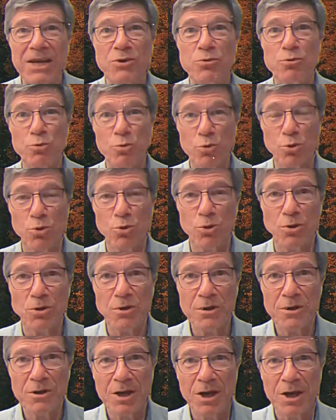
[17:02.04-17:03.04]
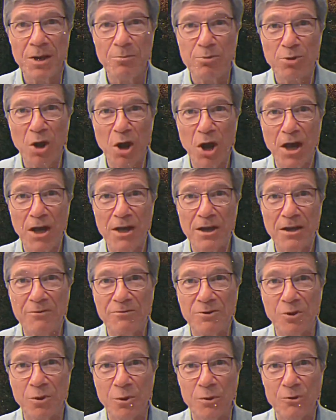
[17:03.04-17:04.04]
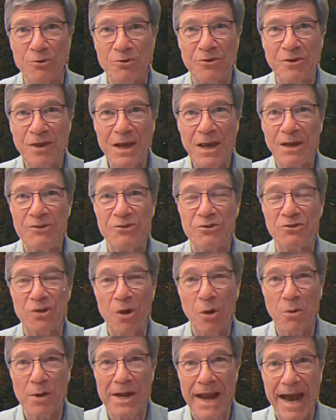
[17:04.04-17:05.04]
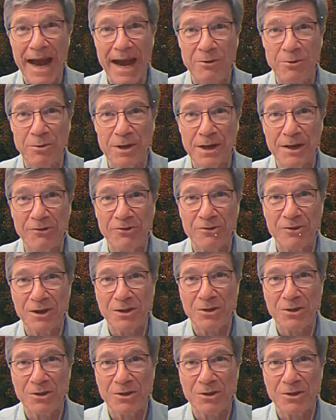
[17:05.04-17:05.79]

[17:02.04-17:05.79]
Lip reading: rule abroad. Of course, it's so anachronistic.